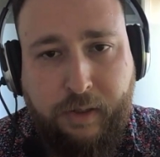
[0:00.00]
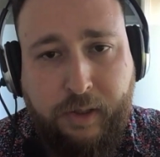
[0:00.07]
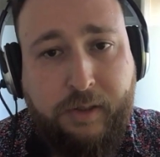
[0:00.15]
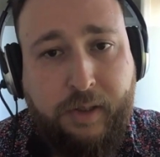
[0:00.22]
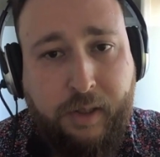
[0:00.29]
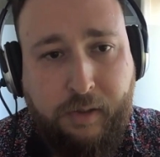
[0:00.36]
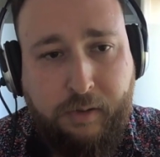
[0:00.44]

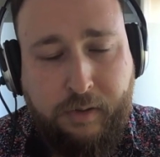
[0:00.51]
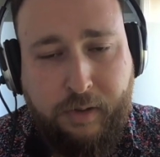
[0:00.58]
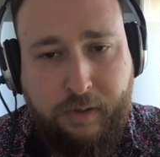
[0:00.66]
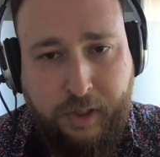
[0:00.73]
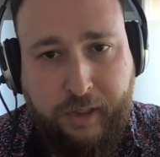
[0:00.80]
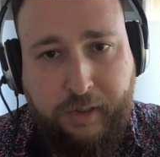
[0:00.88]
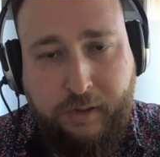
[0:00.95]
continued to
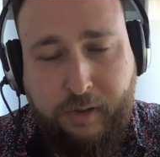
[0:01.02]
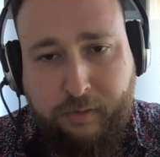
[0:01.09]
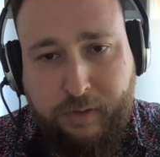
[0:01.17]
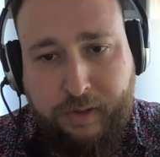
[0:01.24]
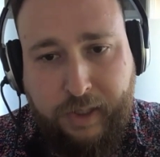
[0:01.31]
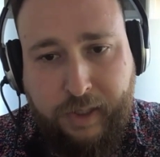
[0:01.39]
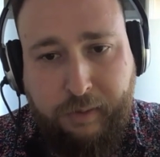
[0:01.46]
change over
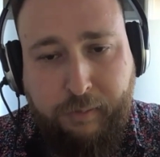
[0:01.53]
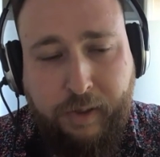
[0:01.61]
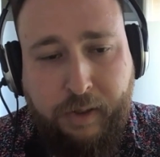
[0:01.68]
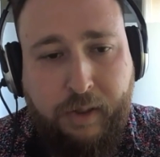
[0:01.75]
time.